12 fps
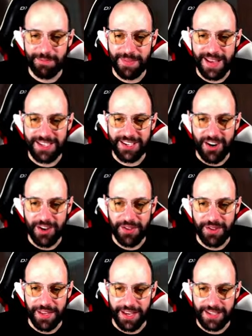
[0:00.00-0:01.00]
to place
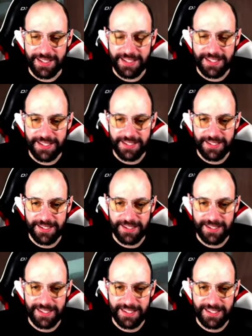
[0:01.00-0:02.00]
other
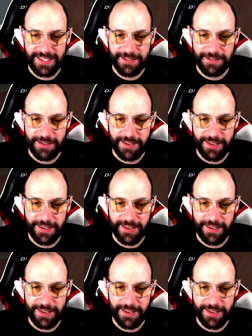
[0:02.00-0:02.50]
things.